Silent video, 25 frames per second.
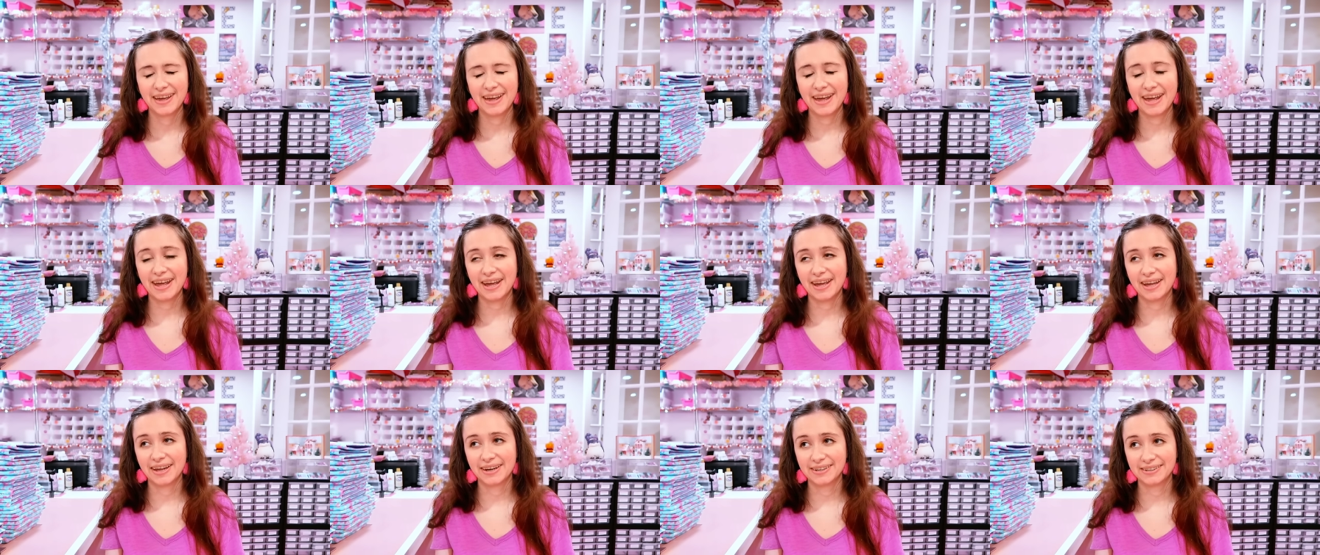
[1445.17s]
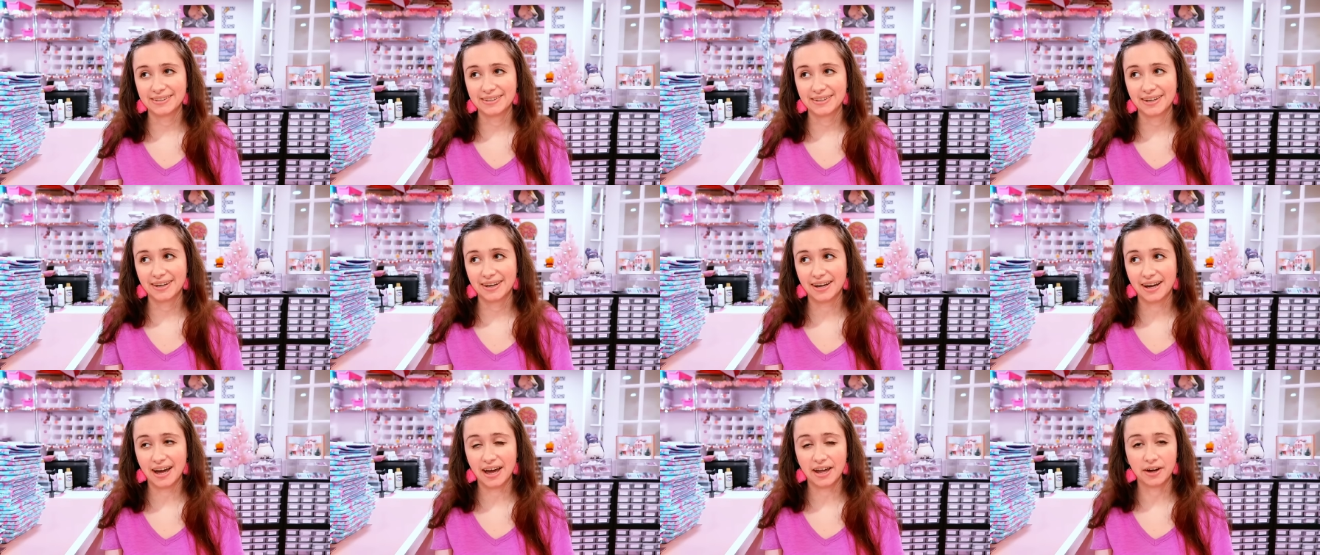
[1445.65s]
And
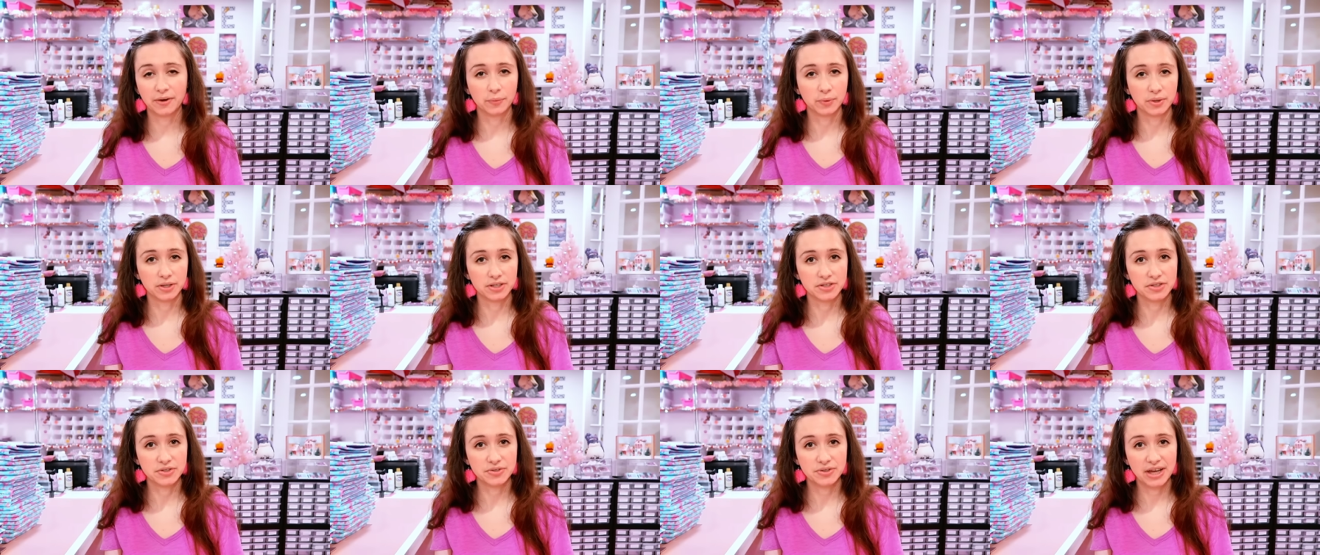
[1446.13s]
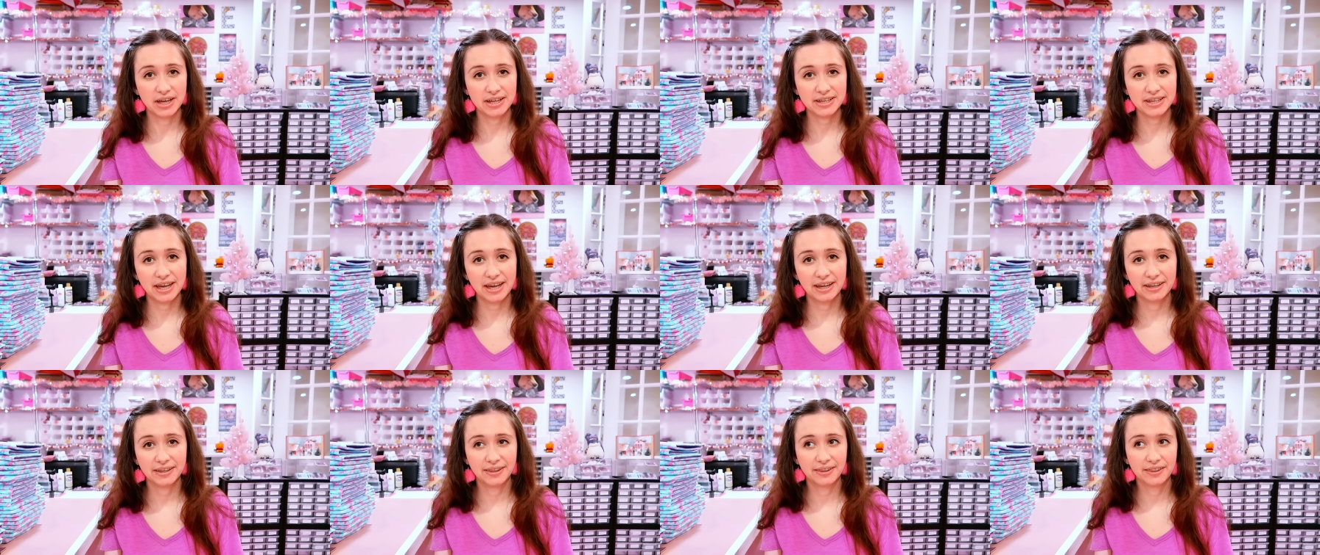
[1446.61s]
I don't wanna do that yet.